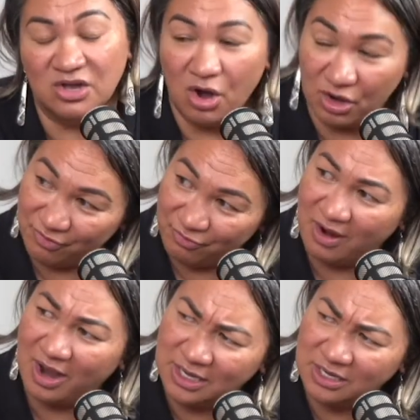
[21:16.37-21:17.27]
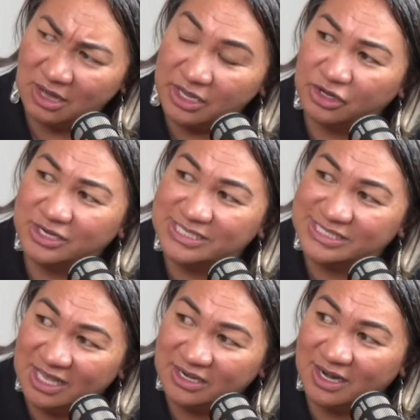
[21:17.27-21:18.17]
on a Friday night, on a
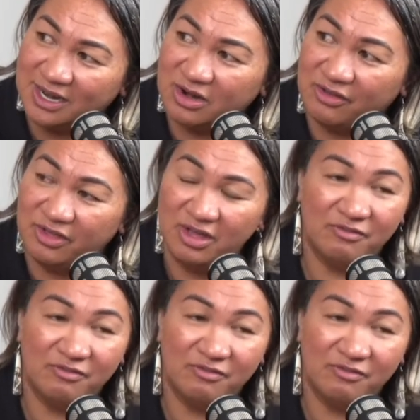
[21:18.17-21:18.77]
Saturday night,